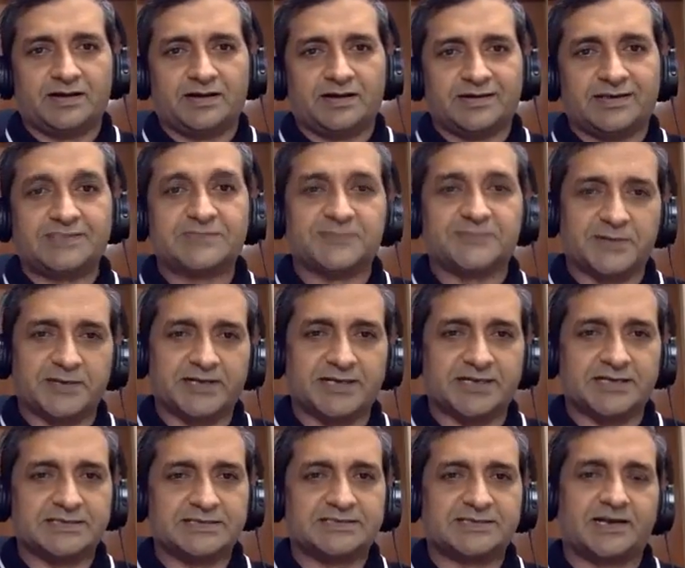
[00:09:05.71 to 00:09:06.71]

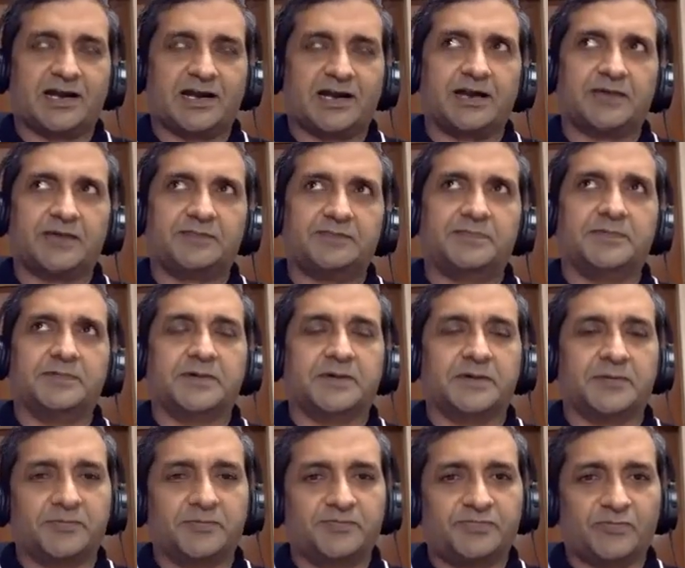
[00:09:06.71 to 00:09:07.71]
experience, I have
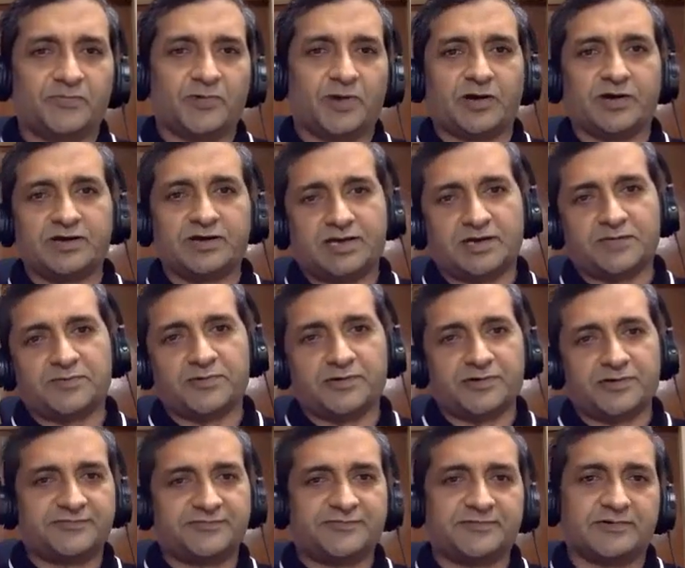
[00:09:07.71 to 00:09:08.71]
worked in a couple
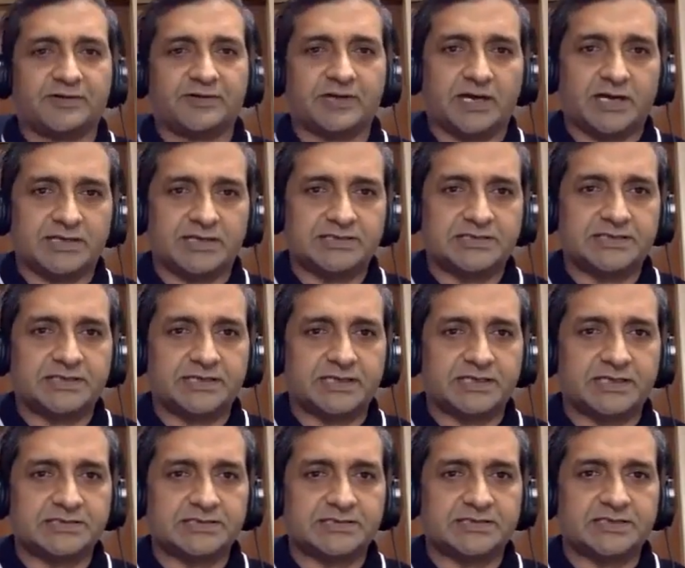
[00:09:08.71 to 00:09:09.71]
of large
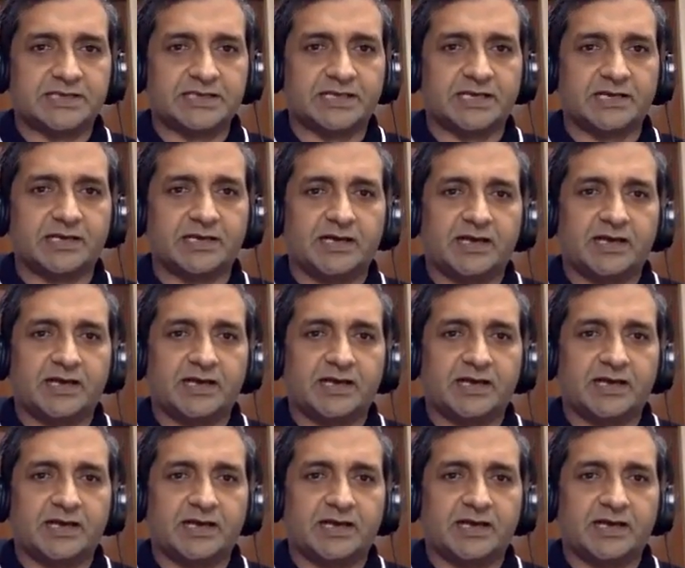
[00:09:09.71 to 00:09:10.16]
integration deals.